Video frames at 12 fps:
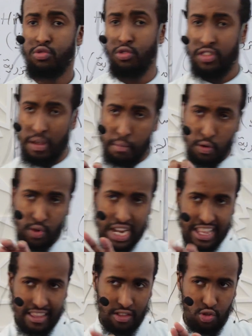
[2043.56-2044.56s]
saw someone would
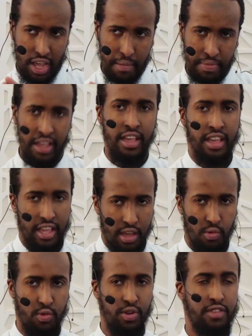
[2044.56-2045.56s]
listen to him,
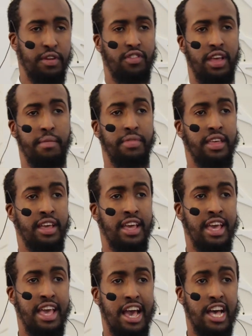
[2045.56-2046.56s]
he would whisper to him.
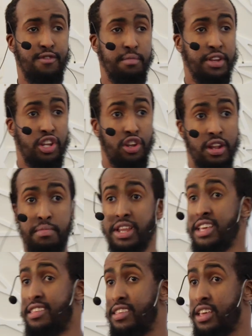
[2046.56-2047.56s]
As for Bishr
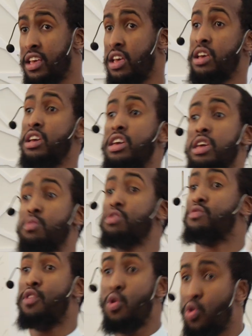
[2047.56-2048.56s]
al-Marisi, he
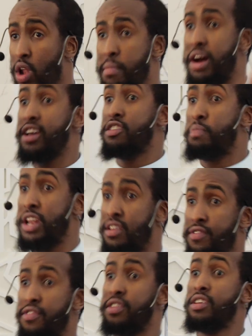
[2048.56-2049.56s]
was vocal about his
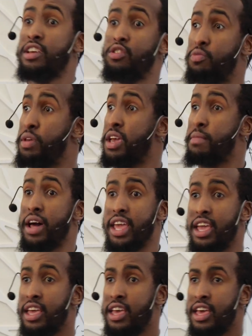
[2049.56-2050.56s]
belief. He would speak about
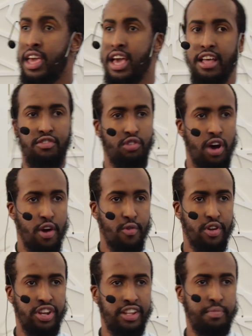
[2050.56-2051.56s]
it. And so Harun
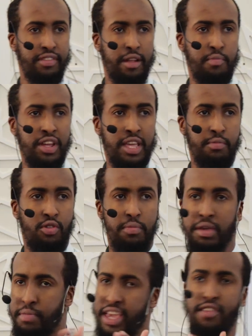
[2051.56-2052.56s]
al-Rashid said, bring him to
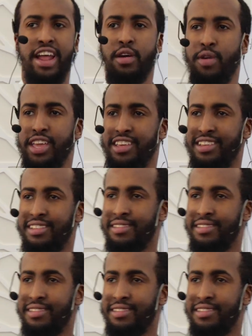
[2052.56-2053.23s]
me, but he ran away.